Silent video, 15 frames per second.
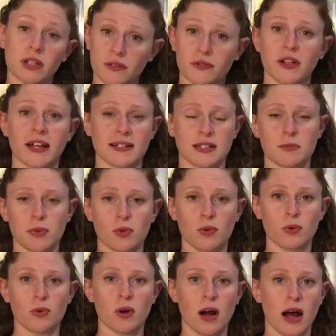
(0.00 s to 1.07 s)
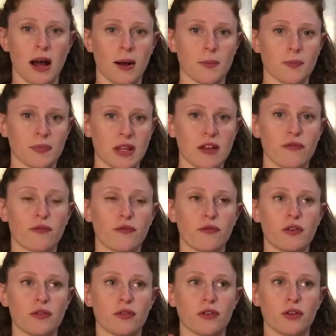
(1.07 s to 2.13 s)
flexible if
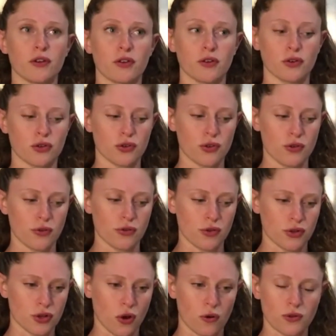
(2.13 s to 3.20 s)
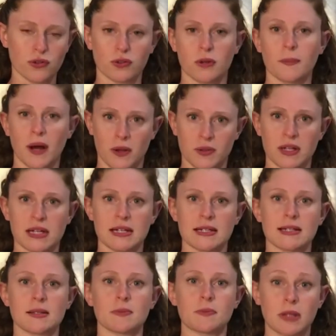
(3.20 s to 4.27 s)
the total amount
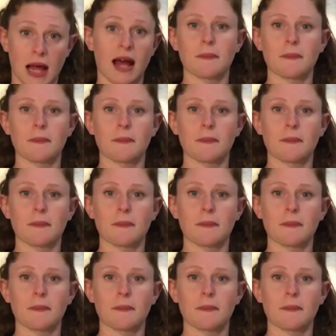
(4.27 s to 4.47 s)
is plan